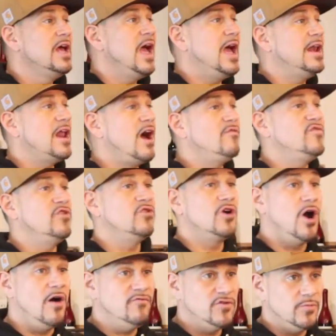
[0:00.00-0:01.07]
and not feel
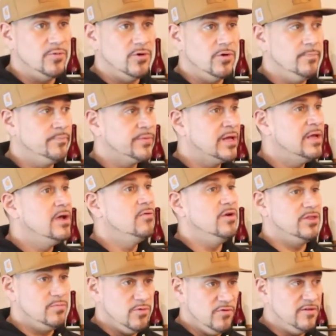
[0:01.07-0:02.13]
comfortable
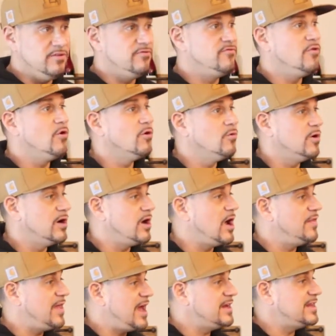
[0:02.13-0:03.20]
with moving forward
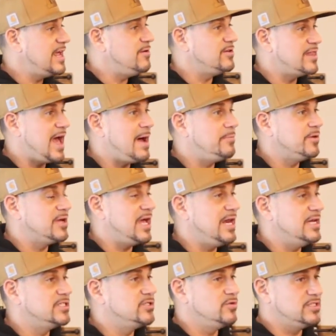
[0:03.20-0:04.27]
on that day with
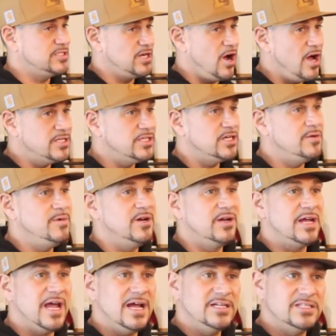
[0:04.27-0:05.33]
applicating. So it's constant
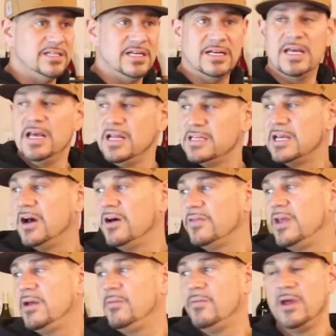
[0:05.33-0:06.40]
communication and telling
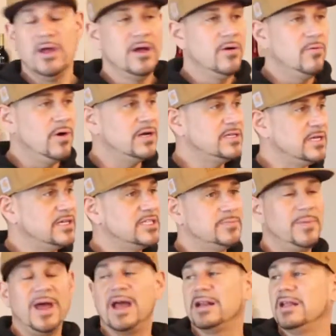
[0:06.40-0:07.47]
them what to
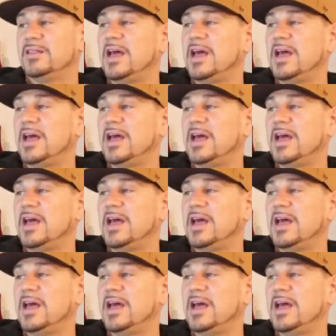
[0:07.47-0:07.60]
expect, and